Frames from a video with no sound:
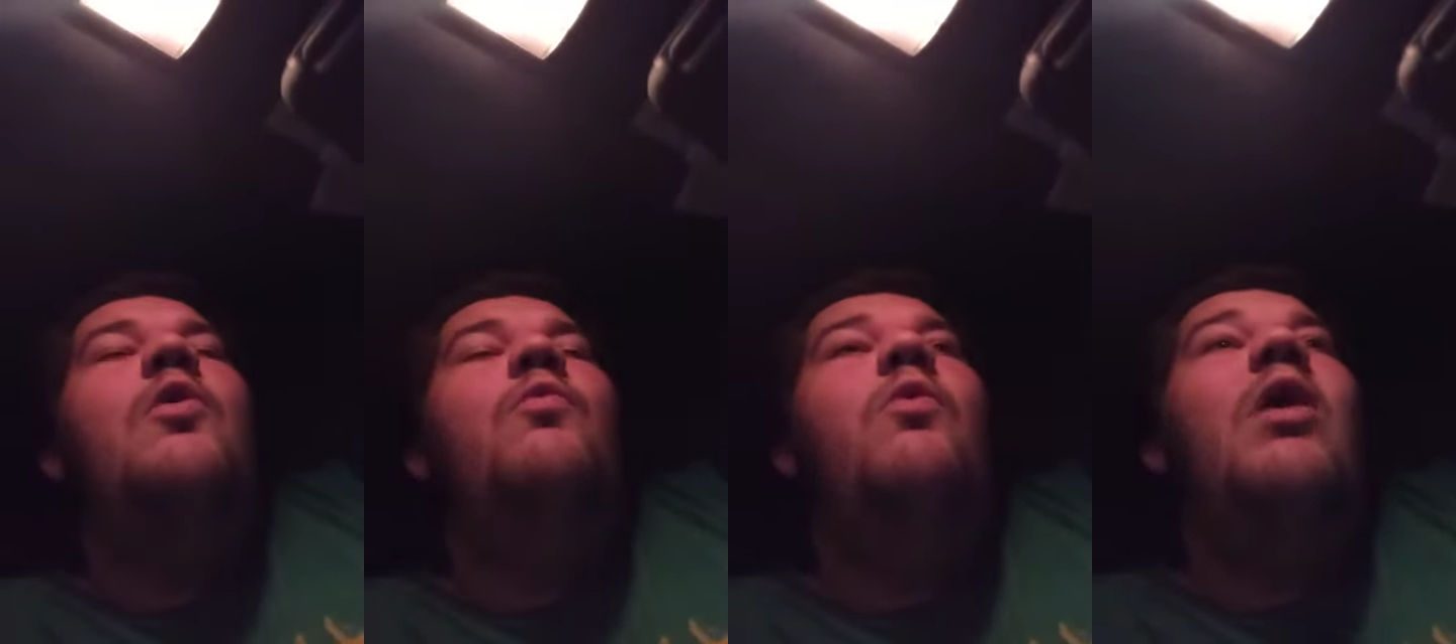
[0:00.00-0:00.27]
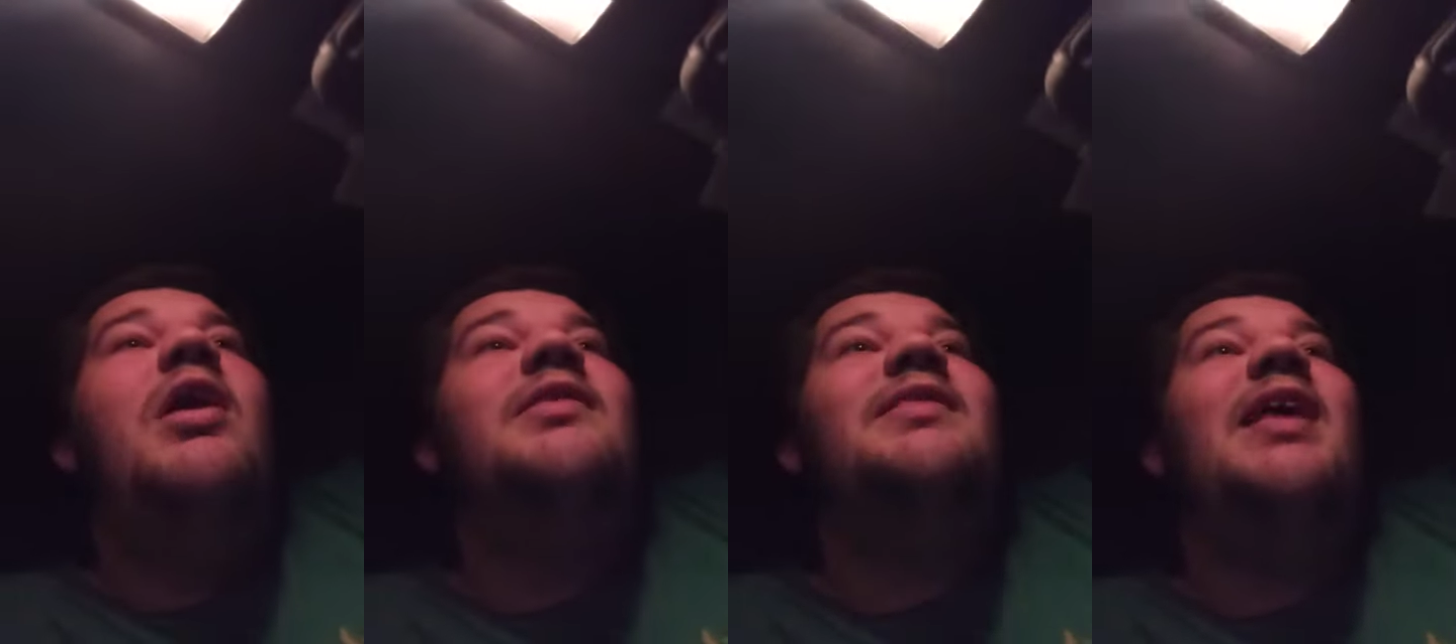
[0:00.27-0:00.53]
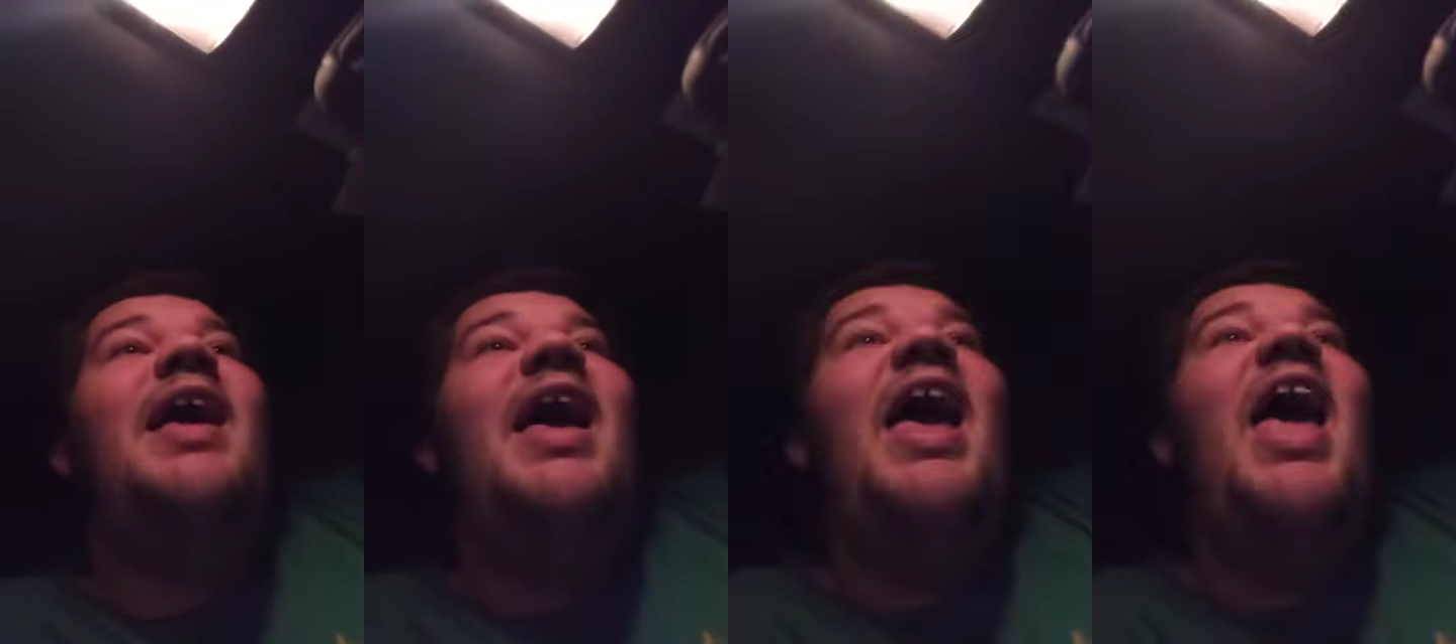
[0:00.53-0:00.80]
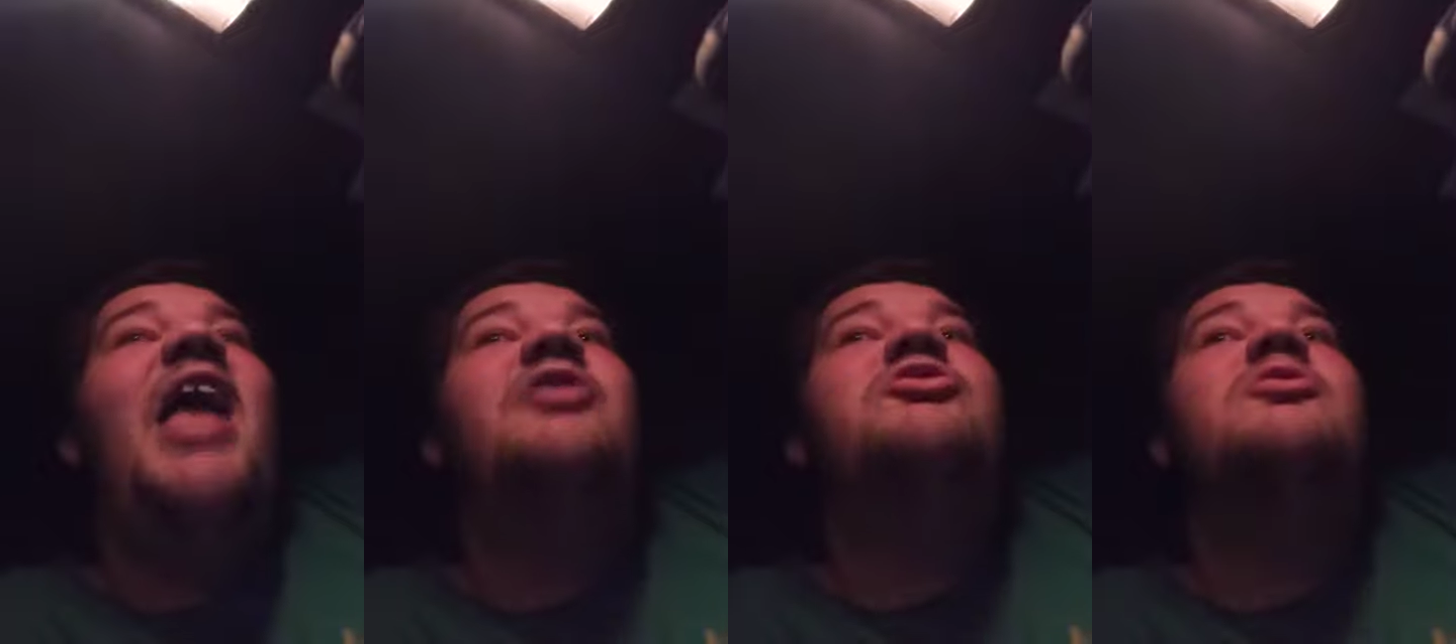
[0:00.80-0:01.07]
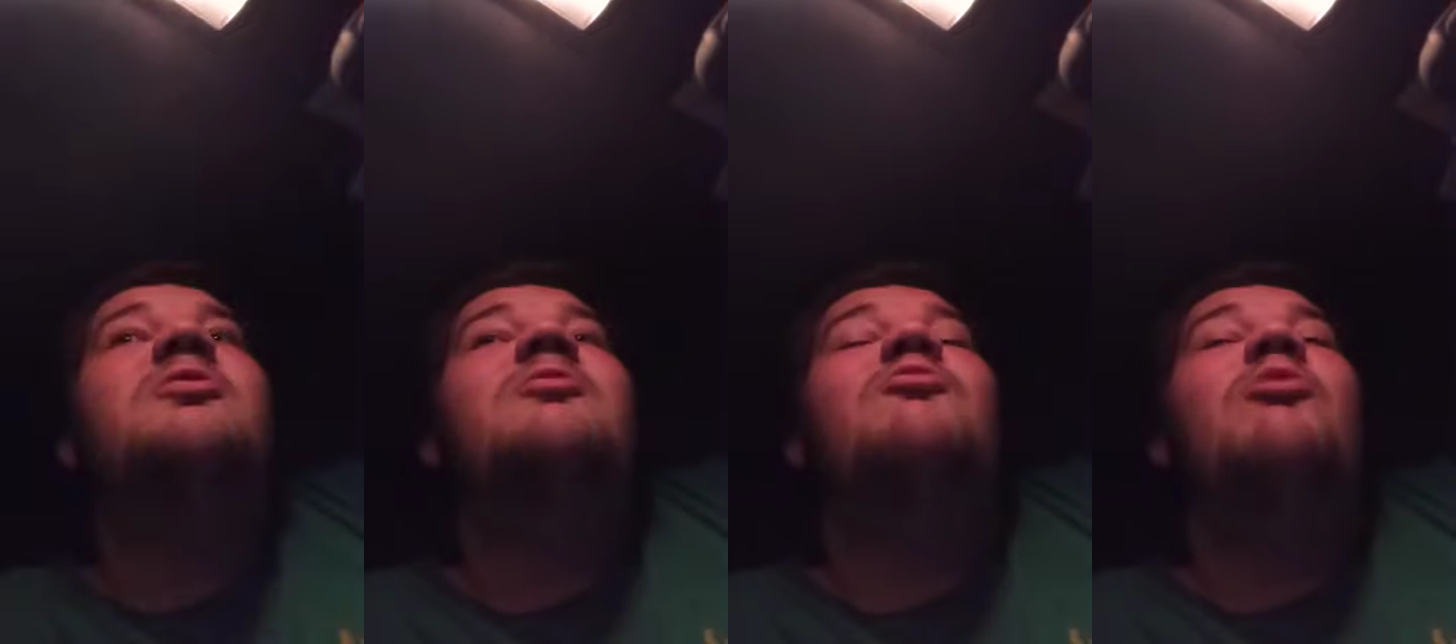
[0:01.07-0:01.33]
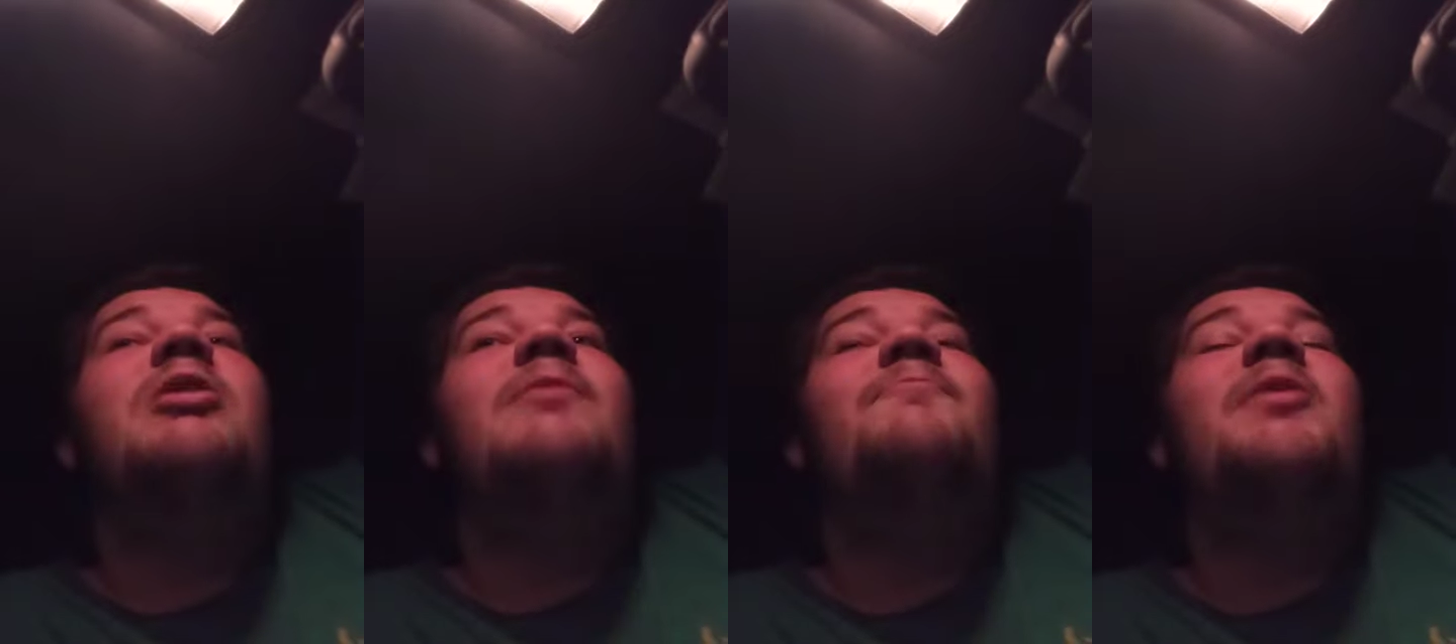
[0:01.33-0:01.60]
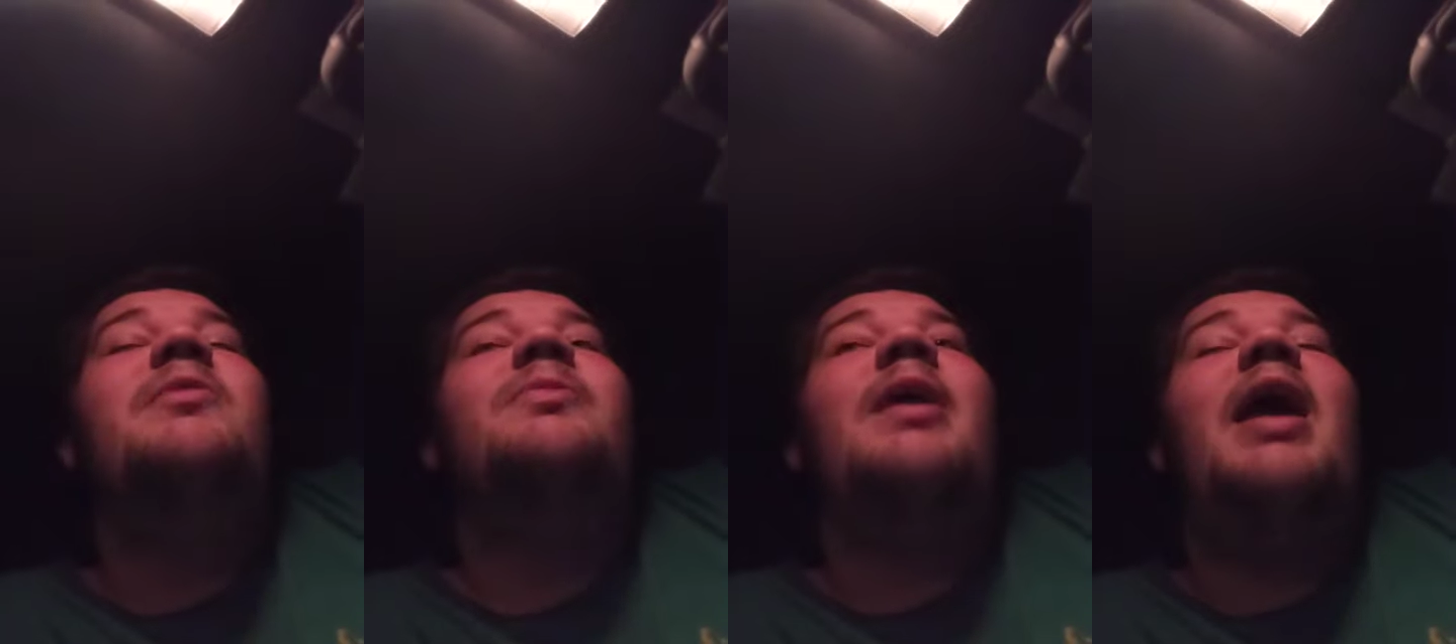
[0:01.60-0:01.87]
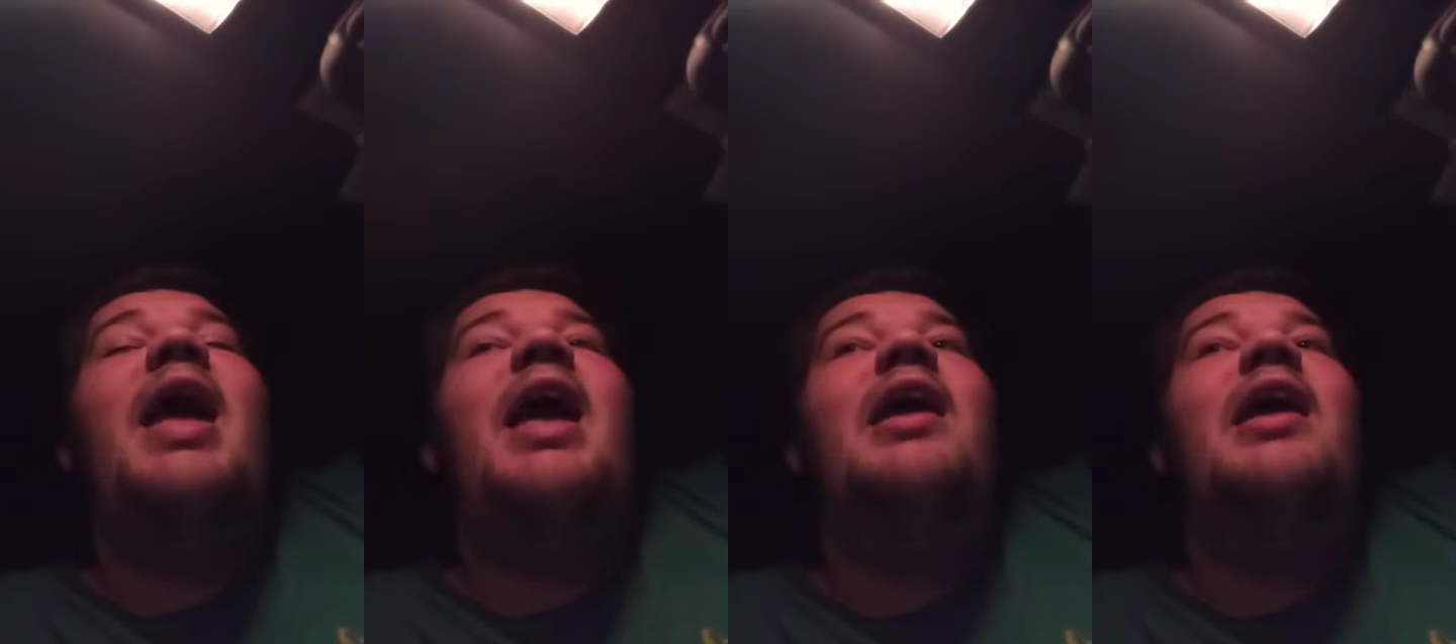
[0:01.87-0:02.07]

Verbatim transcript: was Edge's 25th